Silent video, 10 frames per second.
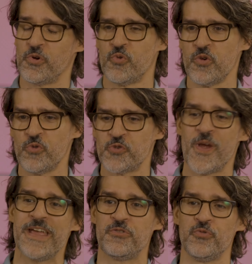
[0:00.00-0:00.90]
we were
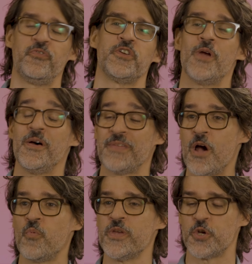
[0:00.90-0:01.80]
trying to figure out
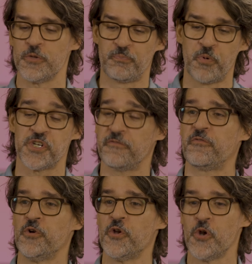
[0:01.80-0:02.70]
how we could push it
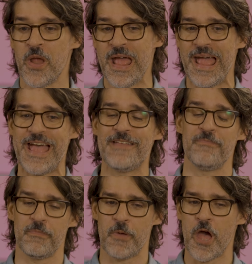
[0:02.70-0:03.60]
further and